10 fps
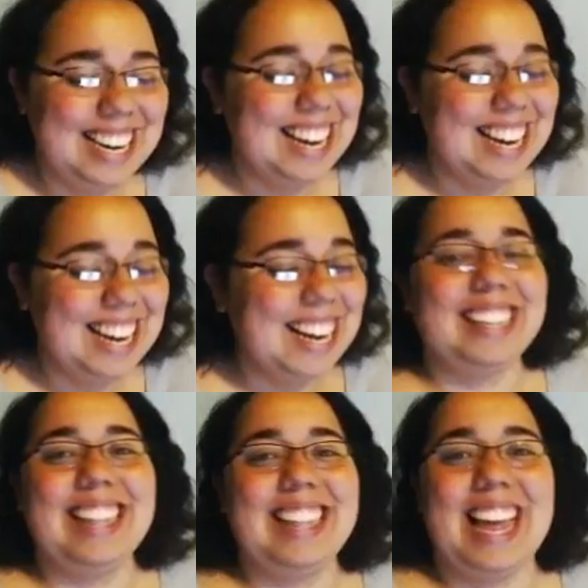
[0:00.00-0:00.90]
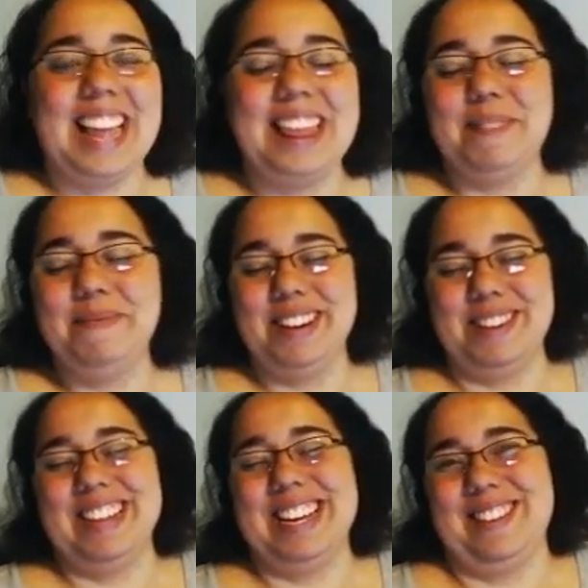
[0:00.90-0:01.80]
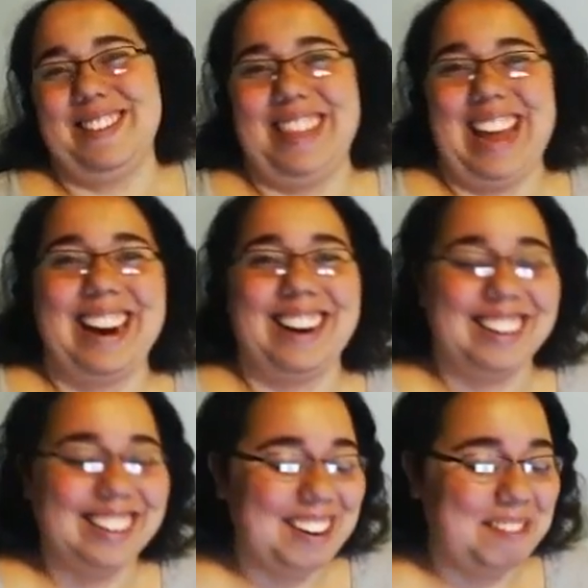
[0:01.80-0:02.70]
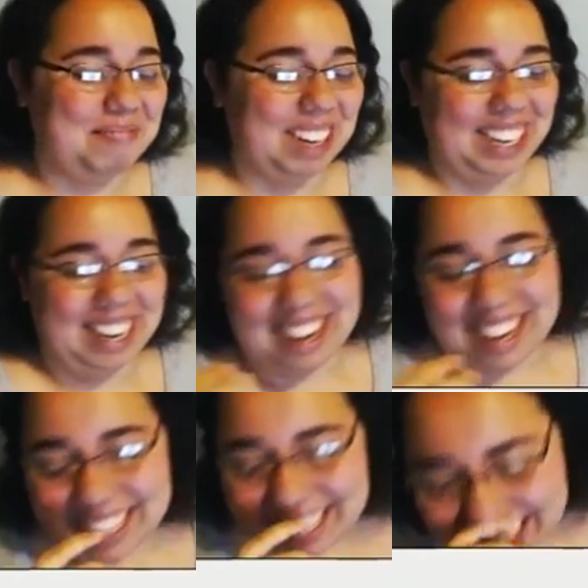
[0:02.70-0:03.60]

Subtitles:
to let them know that you're there. Oh my god.